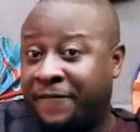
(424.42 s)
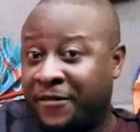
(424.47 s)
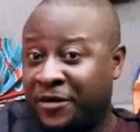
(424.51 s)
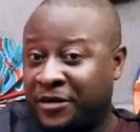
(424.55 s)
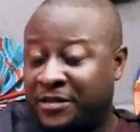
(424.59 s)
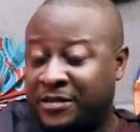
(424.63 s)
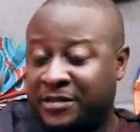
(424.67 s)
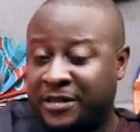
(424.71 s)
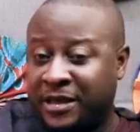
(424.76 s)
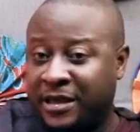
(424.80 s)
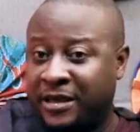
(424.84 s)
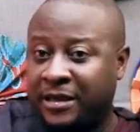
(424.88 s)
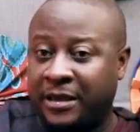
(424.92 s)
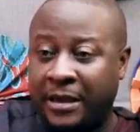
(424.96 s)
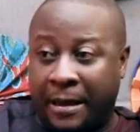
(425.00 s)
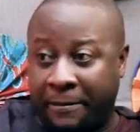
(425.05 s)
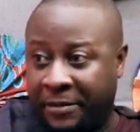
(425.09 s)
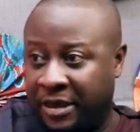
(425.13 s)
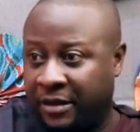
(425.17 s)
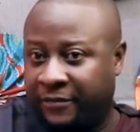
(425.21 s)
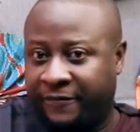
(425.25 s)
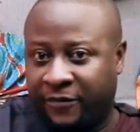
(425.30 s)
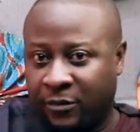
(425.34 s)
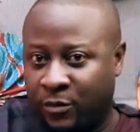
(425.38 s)
First thing, I
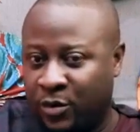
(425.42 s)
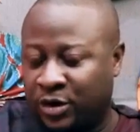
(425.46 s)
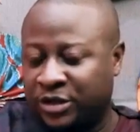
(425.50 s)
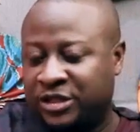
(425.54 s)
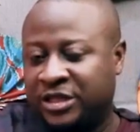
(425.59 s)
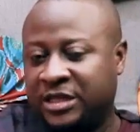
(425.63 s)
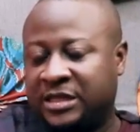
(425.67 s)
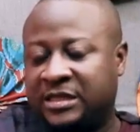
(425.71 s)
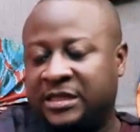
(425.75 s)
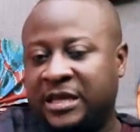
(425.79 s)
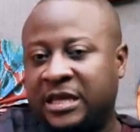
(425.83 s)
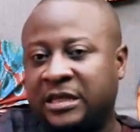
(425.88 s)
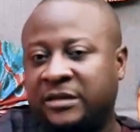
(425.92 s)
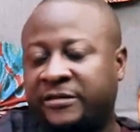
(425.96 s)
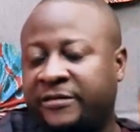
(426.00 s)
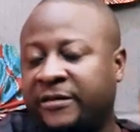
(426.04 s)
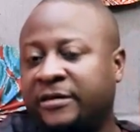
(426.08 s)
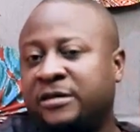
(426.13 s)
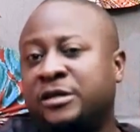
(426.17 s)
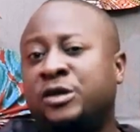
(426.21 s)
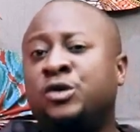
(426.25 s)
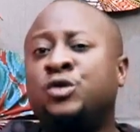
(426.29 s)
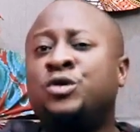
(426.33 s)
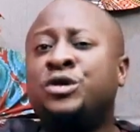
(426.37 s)
mean, from what she's saying,
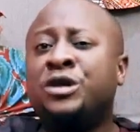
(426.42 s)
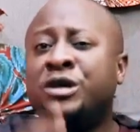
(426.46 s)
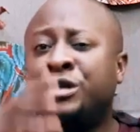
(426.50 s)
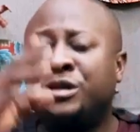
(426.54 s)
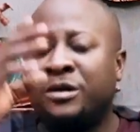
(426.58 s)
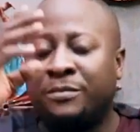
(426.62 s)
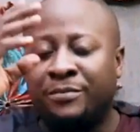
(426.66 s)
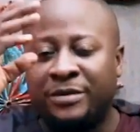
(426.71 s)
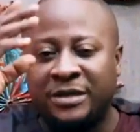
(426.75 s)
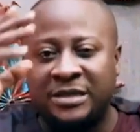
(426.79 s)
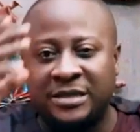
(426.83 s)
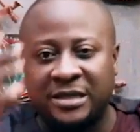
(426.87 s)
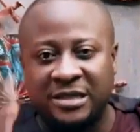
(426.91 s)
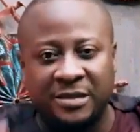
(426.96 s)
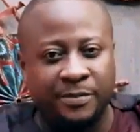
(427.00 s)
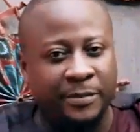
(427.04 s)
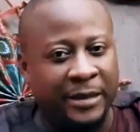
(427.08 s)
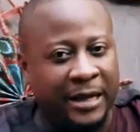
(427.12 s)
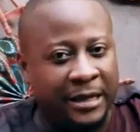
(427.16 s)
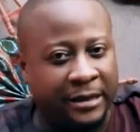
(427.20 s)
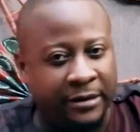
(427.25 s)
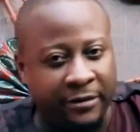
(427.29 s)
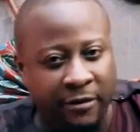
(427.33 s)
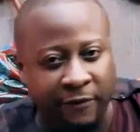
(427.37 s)
first thing, you need a business
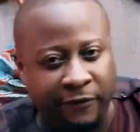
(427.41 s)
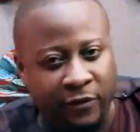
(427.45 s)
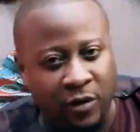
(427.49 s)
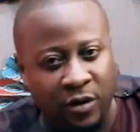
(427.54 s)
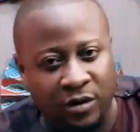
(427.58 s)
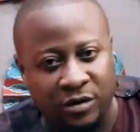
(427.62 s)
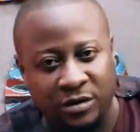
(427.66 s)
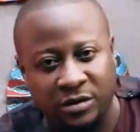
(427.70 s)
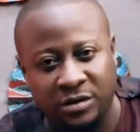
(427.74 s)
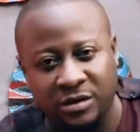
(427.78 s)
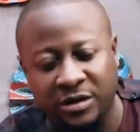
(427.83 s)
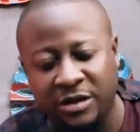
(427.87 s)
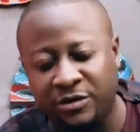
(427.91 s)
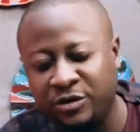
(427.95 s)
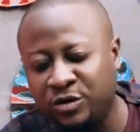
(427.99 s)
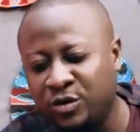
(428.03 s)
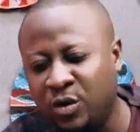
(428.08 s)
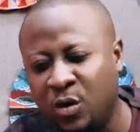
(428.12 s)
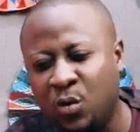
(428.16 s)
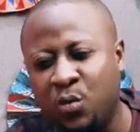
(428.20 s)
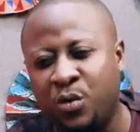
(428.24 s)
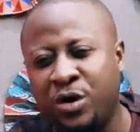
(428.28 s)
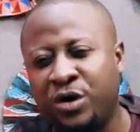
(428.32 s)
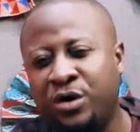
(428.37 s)
plan. Of course, there's
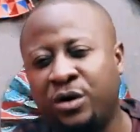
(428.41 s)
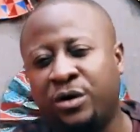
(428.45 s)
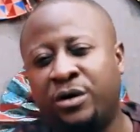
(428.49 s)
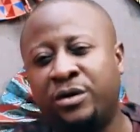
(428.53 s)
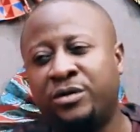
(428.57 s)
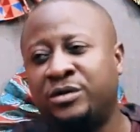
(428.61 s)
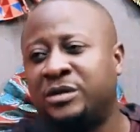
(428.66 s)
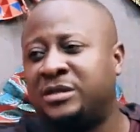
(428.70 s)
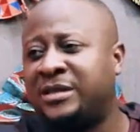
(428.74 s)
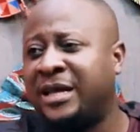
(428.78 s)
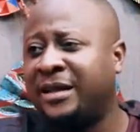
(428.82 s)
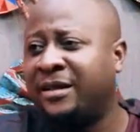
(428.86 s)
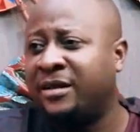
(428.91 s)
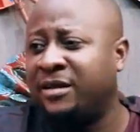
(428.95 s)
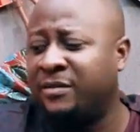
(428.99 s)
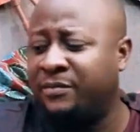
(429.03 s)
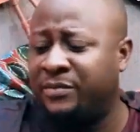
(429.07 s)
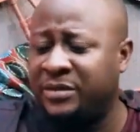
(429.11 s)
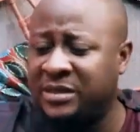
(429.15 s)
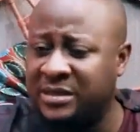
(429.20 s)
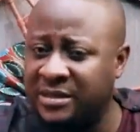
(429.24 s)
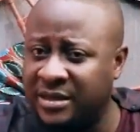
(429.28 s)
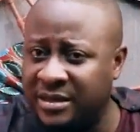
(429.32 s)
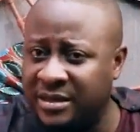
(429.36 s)
no way you're going to start any
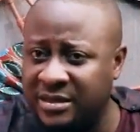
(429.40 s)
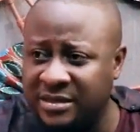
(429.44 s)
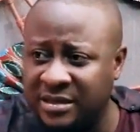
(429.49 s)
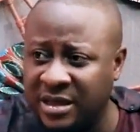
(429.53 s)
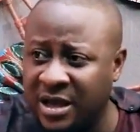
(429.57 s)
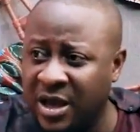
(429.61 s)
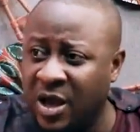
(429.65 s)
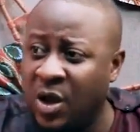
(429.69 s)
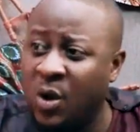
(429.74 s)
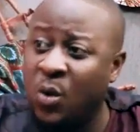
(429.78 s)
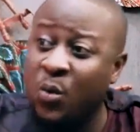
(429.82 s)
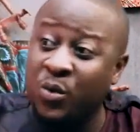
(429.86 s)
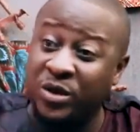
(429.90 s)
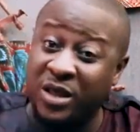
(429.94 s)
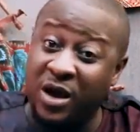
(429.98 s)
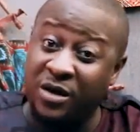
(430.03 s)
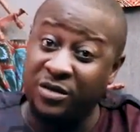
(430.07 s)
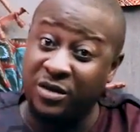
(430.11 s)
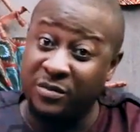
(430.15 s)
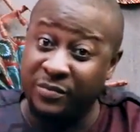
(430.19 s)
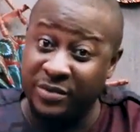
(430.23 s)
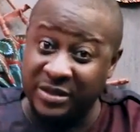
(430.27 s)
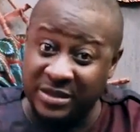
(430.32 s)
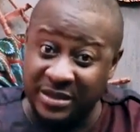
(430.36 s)
business
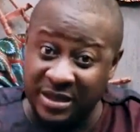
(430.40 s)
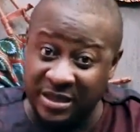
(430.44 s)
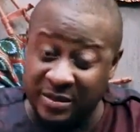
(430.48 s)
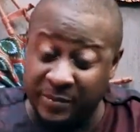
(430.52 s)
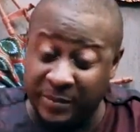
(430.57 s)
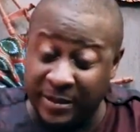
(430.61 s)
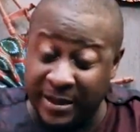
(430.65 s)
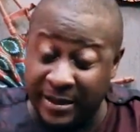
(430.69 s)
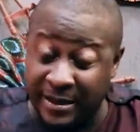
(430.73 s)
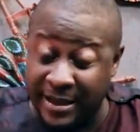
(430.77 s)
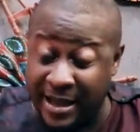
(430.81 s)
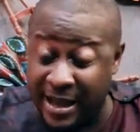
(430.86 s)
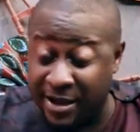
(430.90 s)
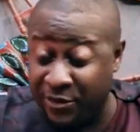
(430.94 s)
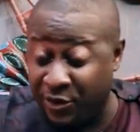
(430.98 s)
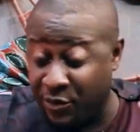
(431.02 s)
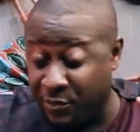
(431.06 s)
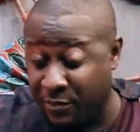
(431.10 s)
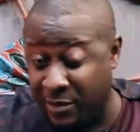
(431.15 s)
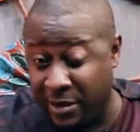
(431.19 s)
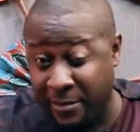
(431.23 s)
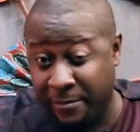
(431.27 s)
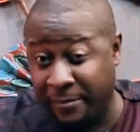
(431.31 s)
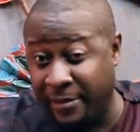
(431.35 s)
without a business plan. And
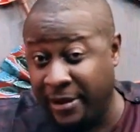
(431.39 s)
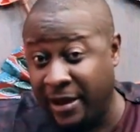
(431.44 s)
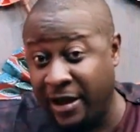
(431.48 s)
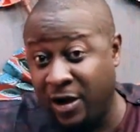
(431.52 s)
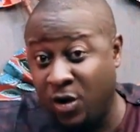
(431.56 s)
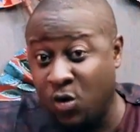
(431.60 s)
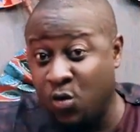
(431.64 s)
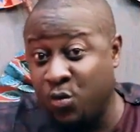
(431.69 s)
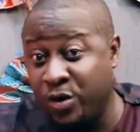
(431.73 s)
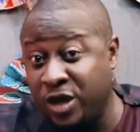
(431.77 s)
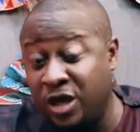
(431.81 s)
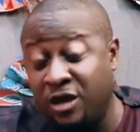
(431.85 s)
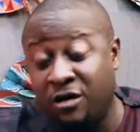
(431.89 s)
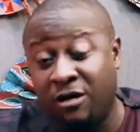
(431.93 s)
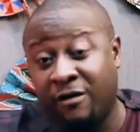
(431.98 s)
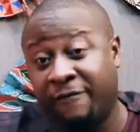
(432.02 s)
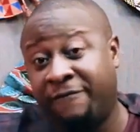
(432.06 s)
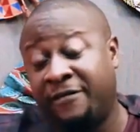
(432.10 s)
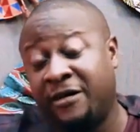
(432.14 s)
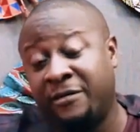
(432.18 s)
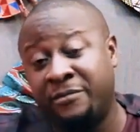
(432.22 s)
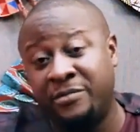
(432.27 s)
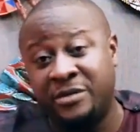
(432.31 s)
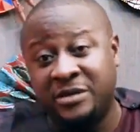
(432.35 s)
remember, we
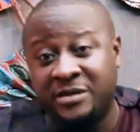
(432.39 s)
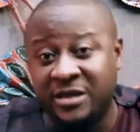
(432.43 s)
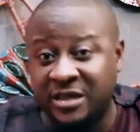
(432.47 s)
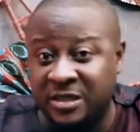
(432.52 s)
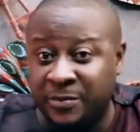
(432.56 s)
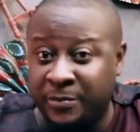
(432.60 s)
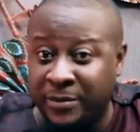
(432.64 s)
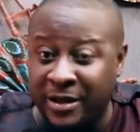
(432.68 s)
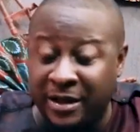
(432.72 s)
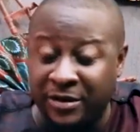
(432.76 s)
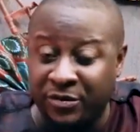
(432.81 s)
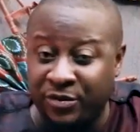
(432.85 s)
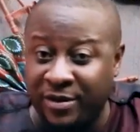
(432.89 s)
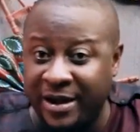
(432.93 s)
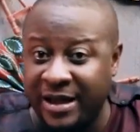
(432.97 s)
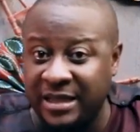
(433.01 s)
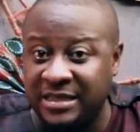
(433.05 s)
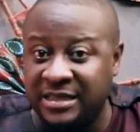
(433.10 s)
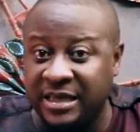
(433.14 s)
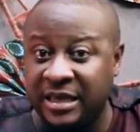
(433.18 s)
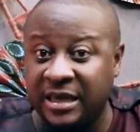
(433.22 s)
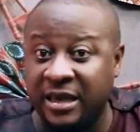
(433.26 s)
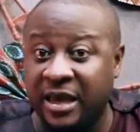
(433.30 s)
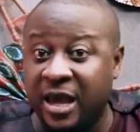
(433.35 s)
offer business plan
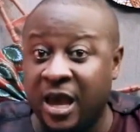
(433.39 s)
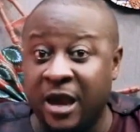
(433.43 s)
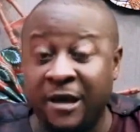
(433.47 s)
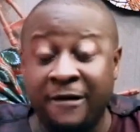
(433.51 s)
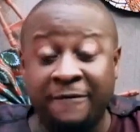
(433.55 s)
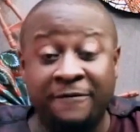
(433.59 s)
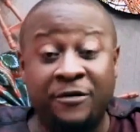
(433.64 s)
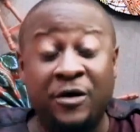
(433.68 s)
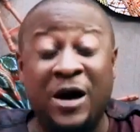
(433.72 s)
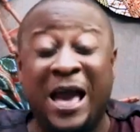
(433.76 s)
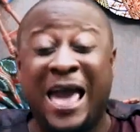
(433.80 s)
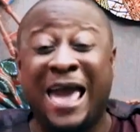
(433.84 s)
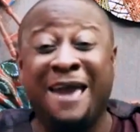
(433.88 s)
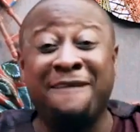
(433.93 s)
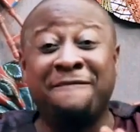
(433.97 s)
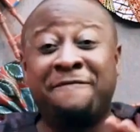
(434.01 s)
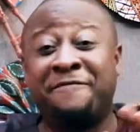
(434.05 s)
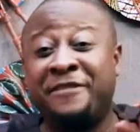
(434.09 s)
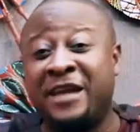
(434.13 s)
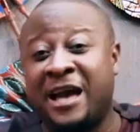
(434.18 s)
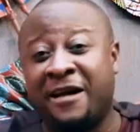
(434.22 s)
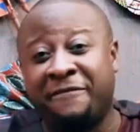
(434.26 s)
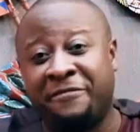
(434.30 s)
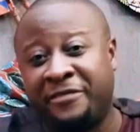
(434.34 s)
writing for
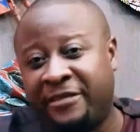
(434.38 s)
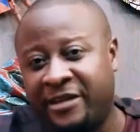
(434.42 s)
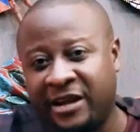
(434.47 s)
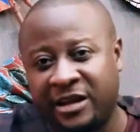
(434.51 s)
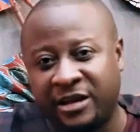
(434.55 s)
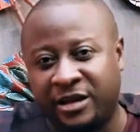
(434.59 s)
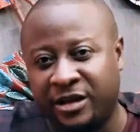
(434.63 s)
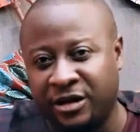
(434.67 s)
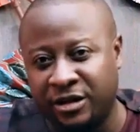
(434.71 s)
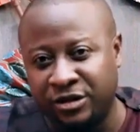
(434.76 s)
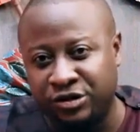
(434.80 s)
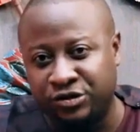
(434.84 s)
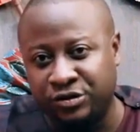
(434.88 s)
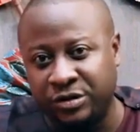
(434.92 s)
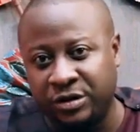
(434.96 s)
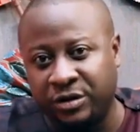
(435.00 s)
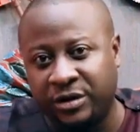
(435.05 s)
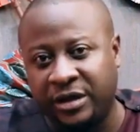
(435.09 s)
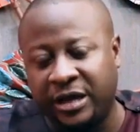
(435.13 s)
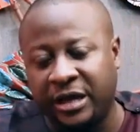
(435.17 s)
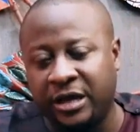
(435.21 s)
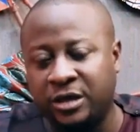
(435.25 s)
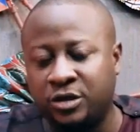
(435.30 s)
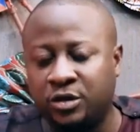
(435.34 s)
every African country,
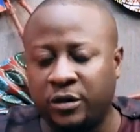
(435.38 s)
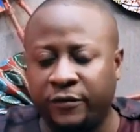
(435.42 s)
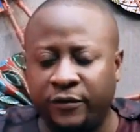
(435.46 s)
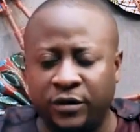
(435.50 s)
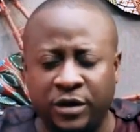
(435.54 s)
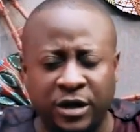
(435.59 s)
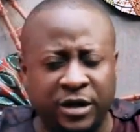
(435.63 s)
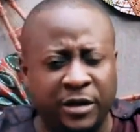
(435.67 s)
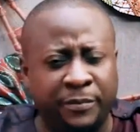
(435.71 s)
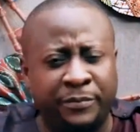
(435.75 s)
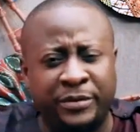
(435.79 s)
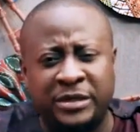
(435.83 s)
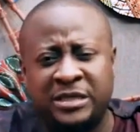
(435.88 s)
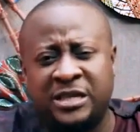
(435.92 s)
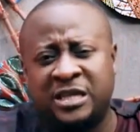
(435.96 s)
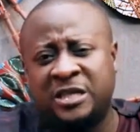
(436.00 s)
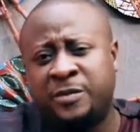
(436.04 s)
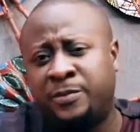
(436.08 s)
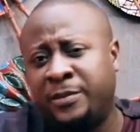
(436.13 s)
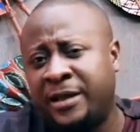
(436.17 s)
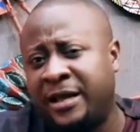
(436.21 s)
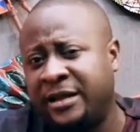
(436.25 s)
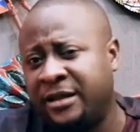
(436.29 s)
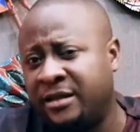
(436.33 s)
okay? So if you need a
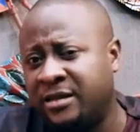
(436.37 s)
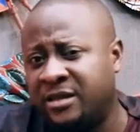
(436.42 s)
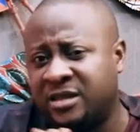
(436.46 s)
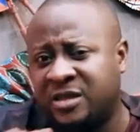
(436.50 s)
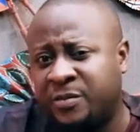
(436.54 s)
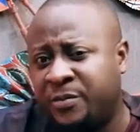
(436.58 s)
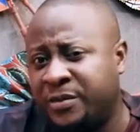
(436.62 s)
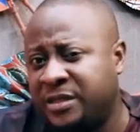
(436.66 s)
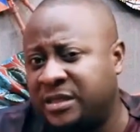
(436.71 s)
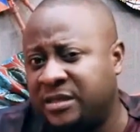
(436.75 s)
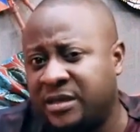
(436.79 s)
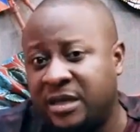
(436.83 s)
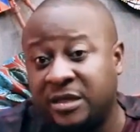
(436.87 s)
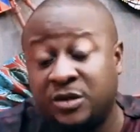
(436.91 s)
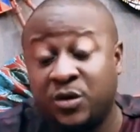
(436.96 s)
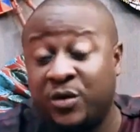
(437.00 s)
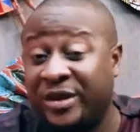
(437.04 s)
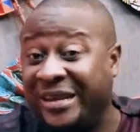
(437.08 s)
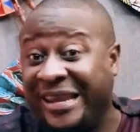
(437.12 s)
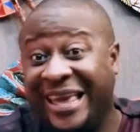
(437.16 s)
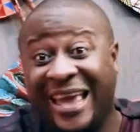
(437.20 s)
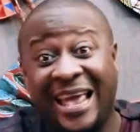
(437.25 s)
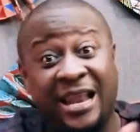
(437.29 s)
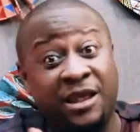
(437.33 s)
business plan in this business
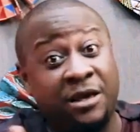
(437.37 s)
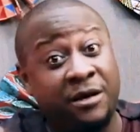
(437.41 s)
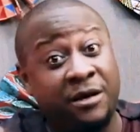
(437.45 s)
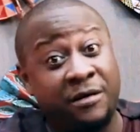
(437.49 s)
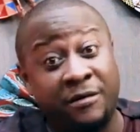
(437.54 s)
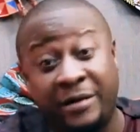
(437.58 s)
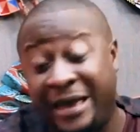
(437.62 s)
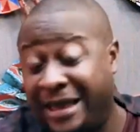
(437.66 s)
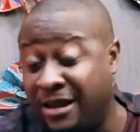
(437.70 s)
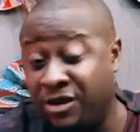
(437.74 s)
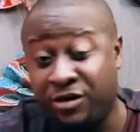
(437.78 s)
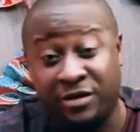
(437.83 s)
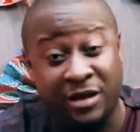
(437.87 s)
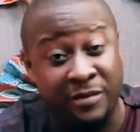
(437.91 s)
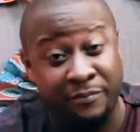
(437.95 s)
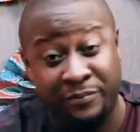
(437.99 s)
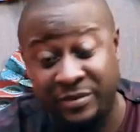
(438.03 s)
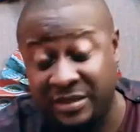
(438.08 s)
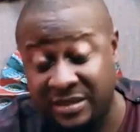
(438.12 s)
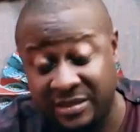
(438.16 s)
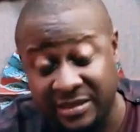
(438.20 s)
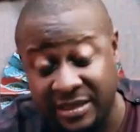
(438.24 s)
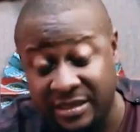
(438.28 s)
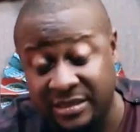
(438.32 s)
or in any other
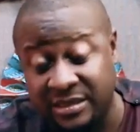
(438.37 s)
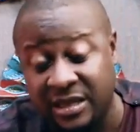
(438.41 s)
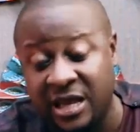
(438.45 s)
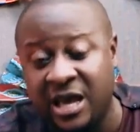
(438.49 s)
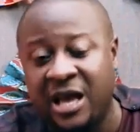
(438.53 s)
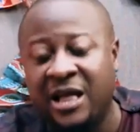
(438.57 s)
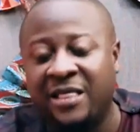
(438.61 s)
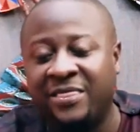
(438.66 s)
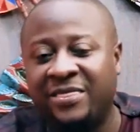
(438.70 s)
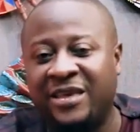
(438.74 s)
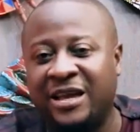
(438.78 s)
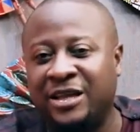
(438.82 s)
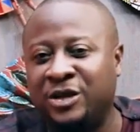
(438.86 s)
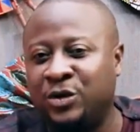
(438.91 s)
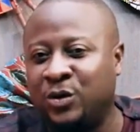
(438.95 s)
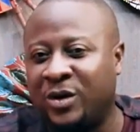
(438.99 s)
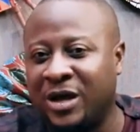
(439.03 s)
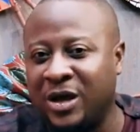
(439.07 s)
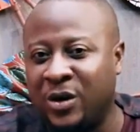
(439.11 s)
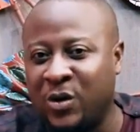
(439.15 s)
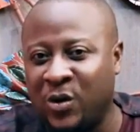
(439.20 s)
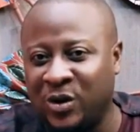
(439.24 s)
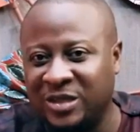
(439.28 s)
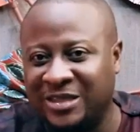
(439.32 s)
business, then you
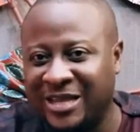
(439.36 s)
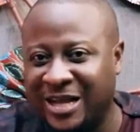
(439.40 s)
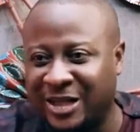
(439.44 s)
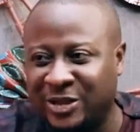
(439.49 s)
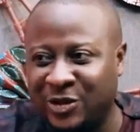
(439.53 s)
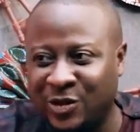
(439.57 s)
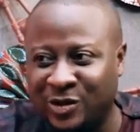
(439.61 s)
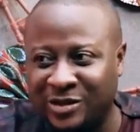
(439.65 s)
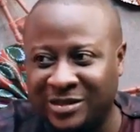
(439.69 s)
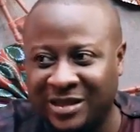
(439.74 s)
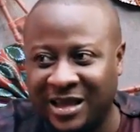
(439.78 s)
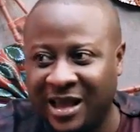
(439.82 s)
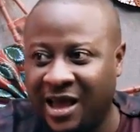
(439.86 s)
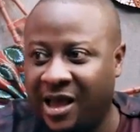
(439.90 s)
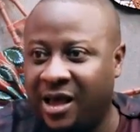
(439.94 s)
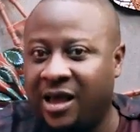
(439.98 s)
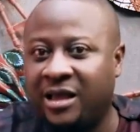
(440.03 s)
can contact us.